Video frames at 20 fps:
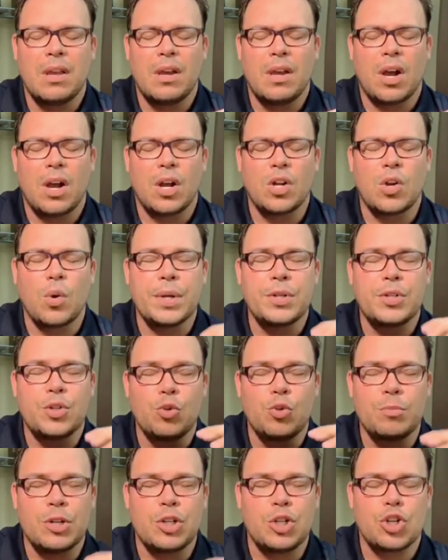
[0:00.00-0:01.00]
are going to
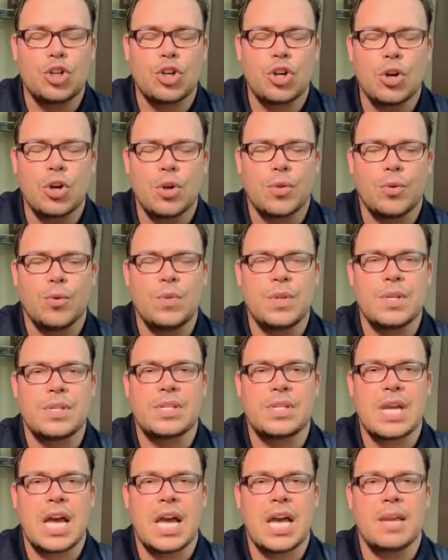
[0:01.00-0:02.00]
mature through this
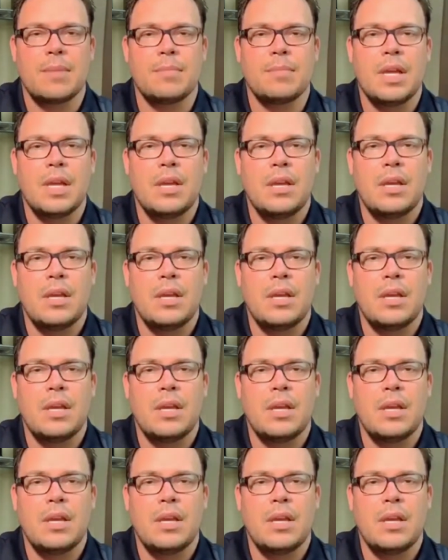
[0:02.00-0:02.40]
time.